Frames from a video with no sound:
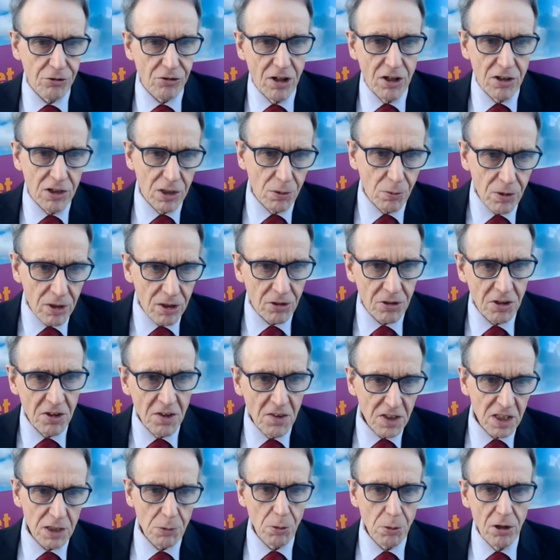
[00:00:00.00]
throughout the world.
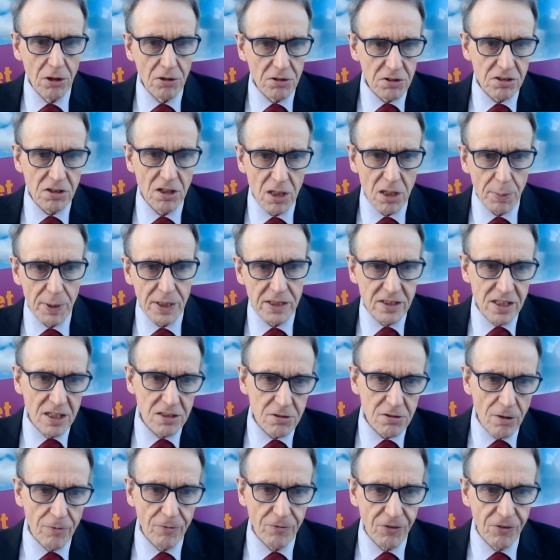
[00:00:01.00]
The world is going to be
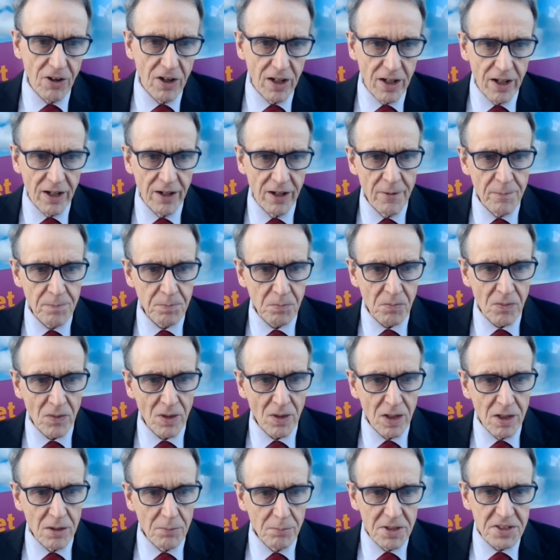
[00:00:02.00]
set on fire.
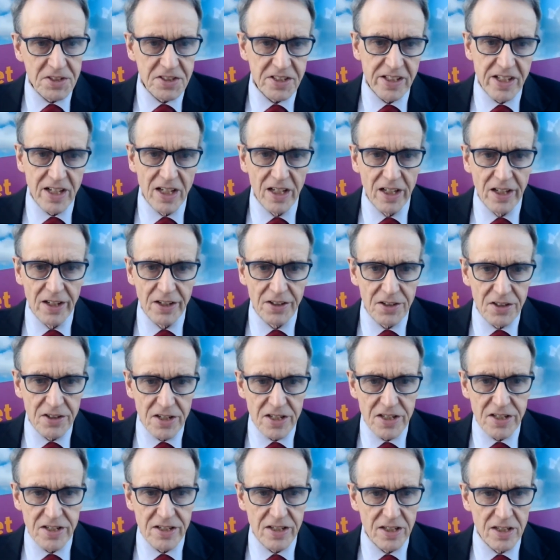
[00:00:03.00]
Mr. Khan
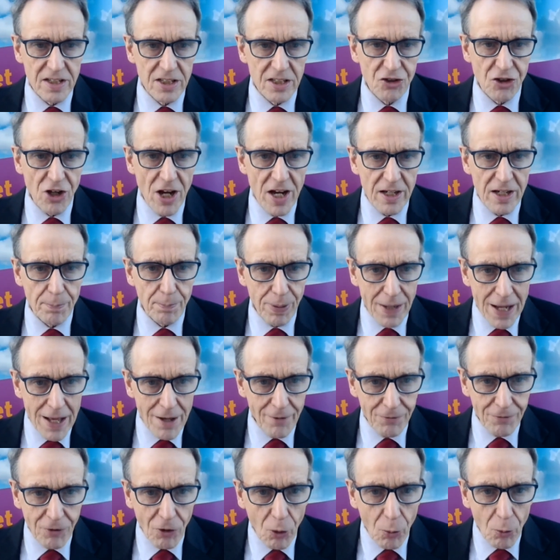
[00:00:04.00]
shared a
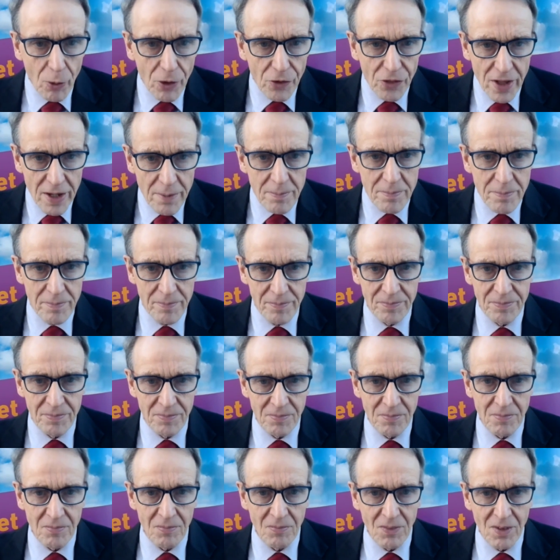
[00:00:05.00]
platform with him,
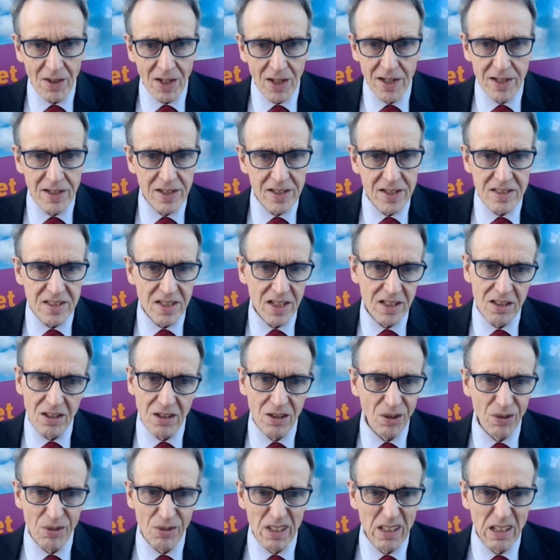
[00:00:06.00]
and he said,
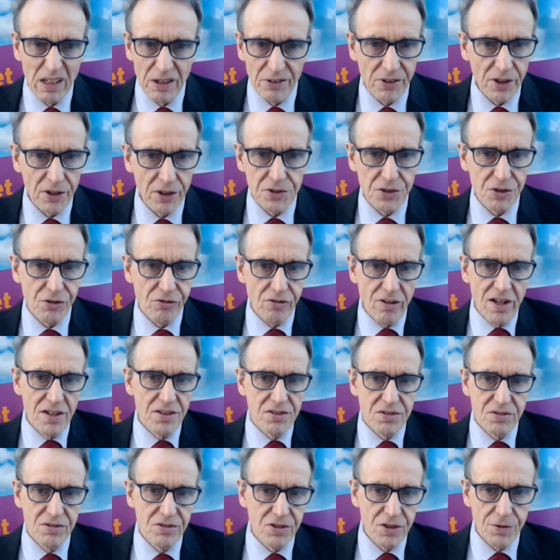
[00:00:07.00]
"Oh, you know, those
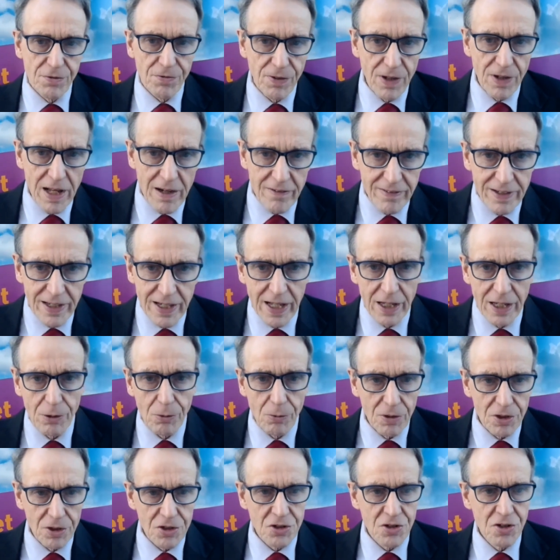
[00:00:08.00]
threats are just flowery
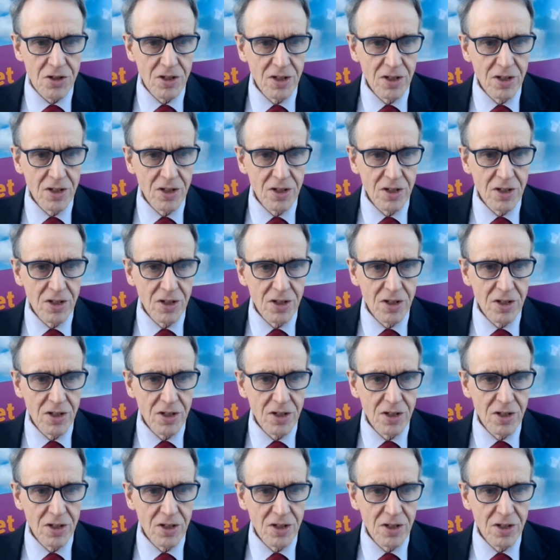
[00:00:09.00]
language."